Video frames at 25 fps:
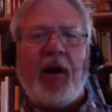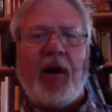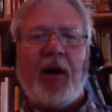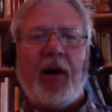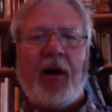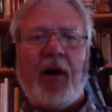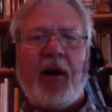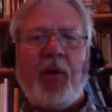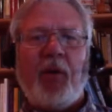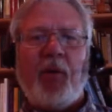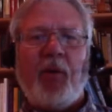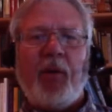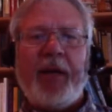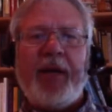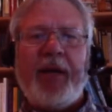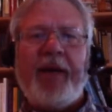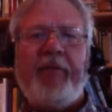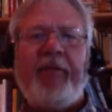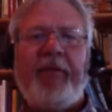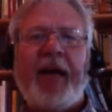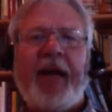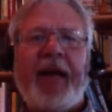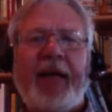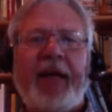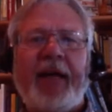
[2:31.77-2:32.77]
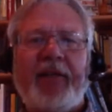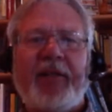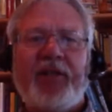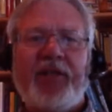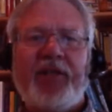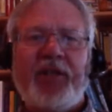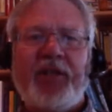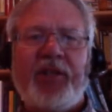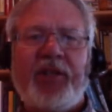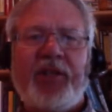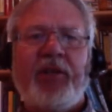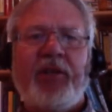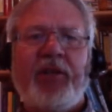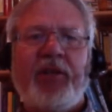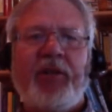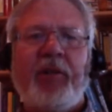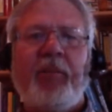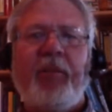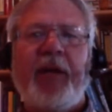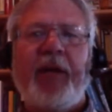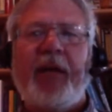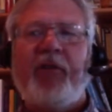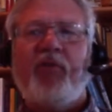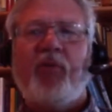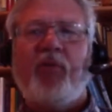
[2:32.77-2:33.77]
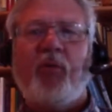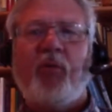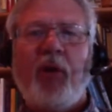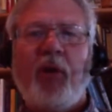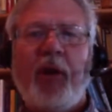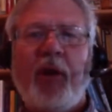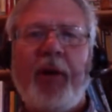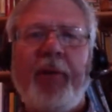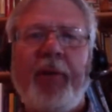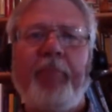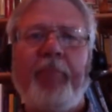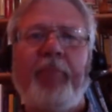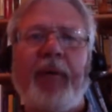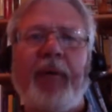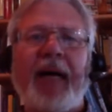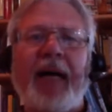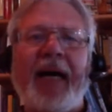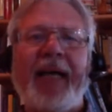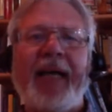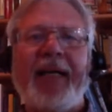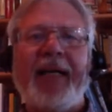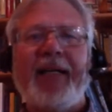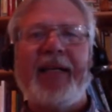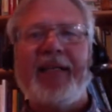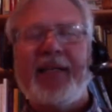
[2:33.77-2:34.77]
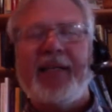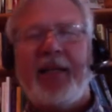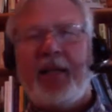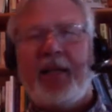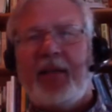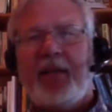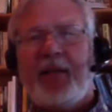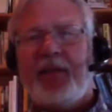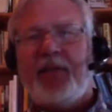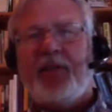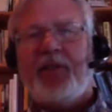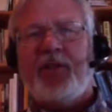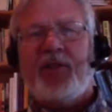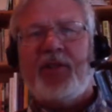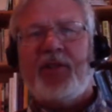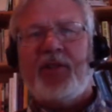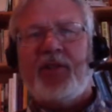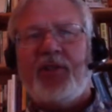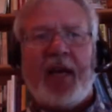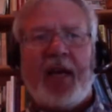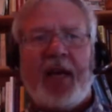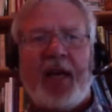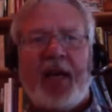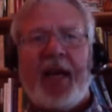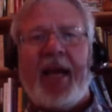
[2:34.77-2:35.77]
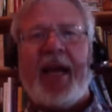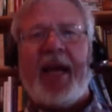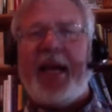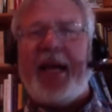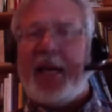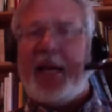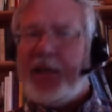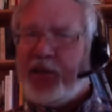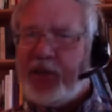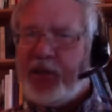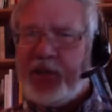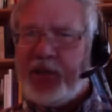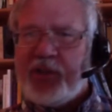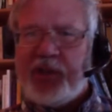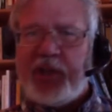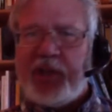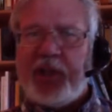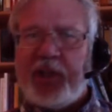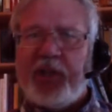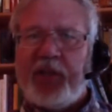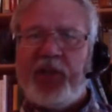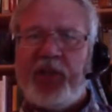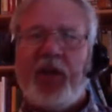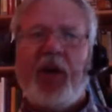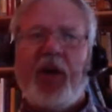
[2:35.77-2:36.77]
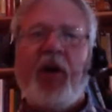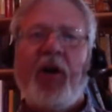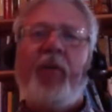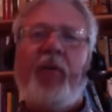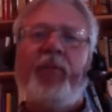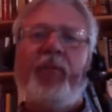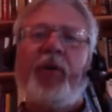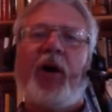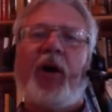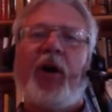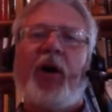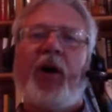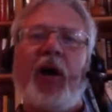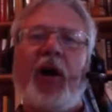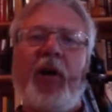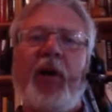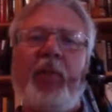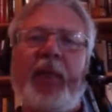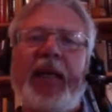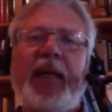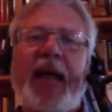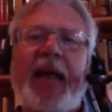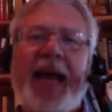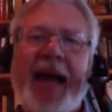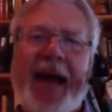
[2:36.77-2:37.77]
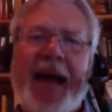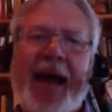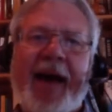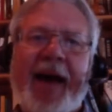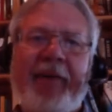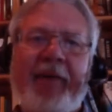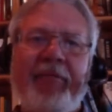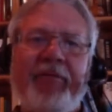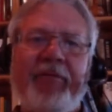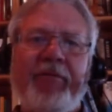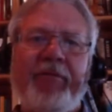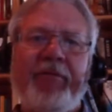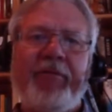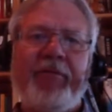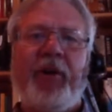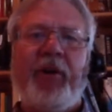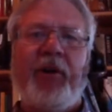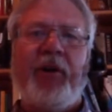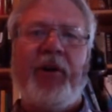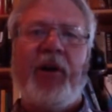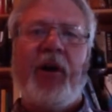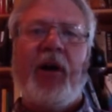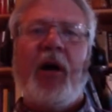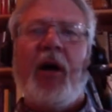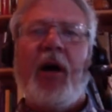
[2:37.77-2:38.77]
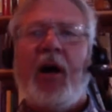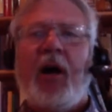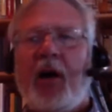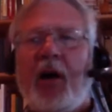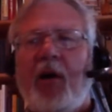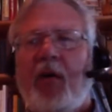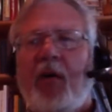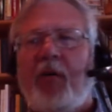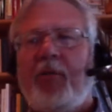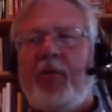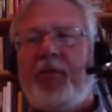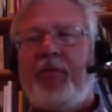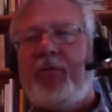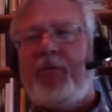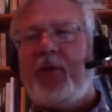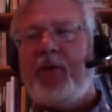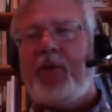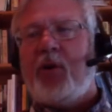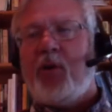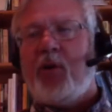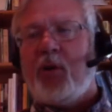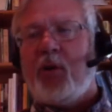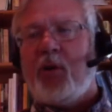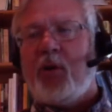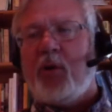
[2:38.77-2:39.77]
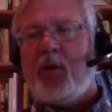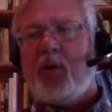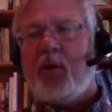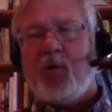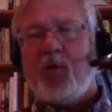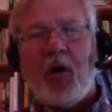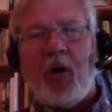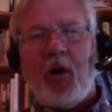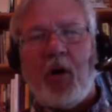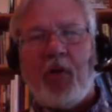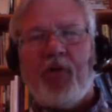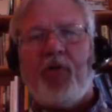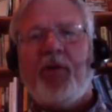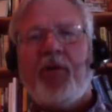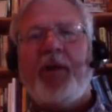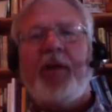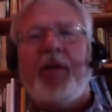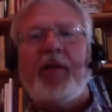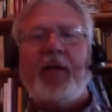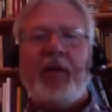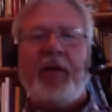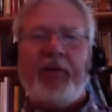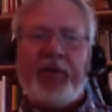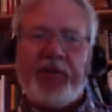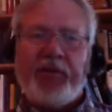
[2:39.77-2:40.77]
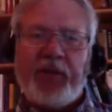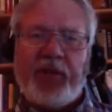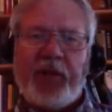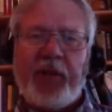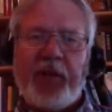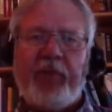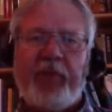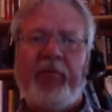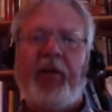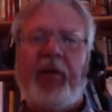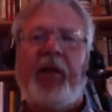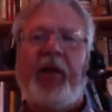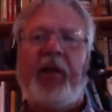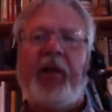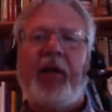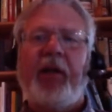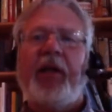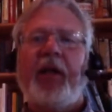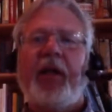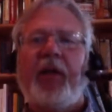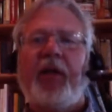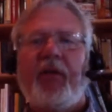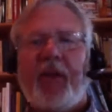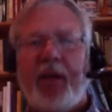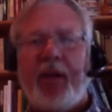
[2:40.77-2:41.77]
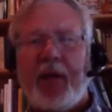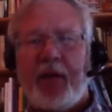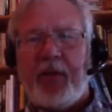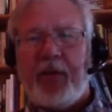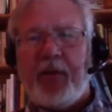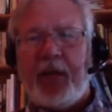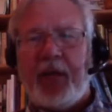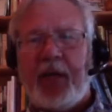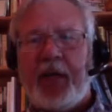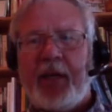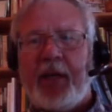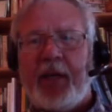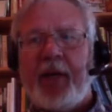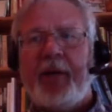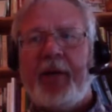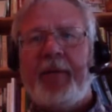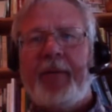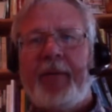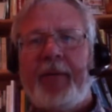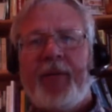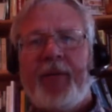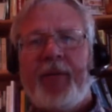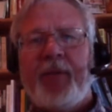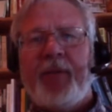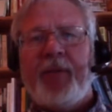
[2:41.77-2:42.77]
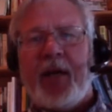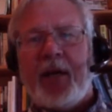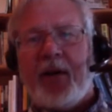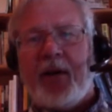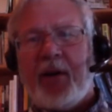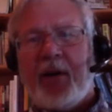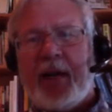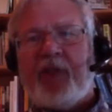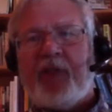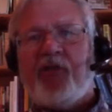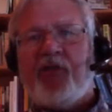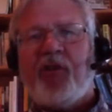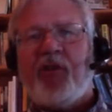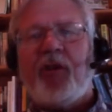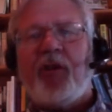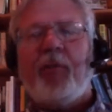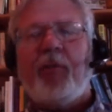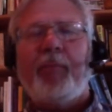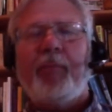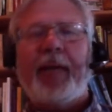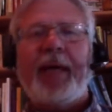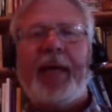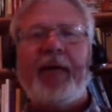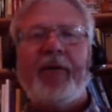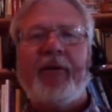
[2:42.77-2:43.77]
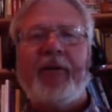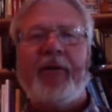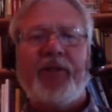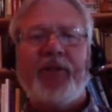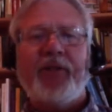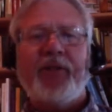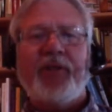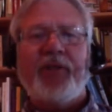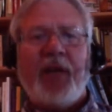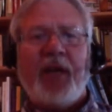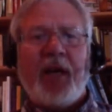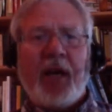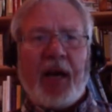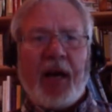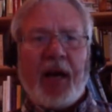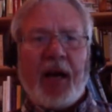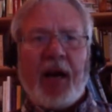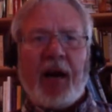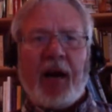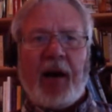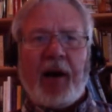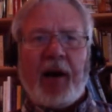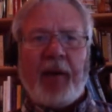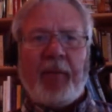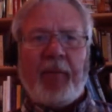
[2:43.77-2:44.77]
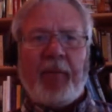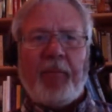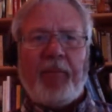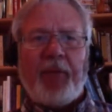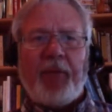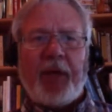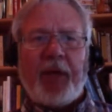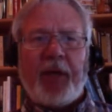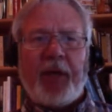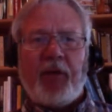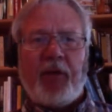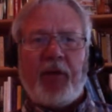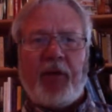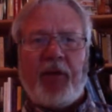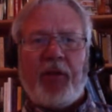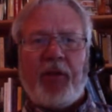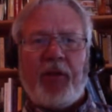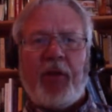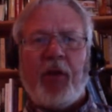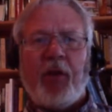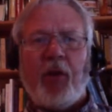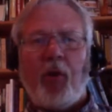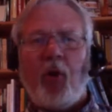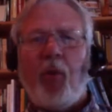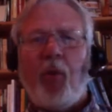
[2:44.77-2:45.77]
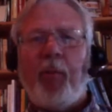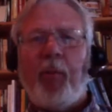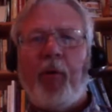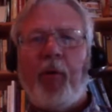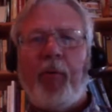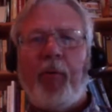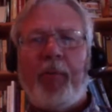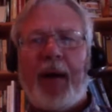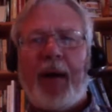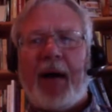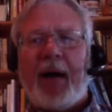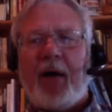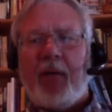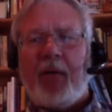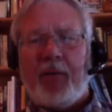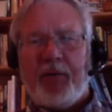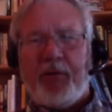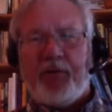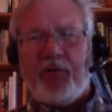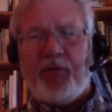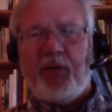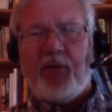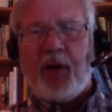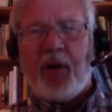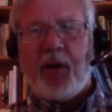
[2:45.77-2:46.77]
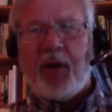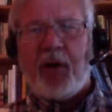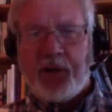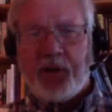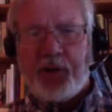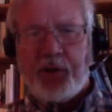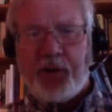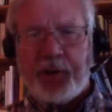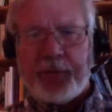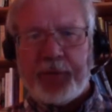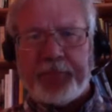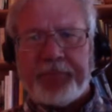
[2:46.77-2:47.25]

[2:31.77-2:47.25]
uh, we have had a system that is run by intelligence agencies on behalf of, of course, Wall Street, the City of London, the the uh, international bankers, um, the the global power structure.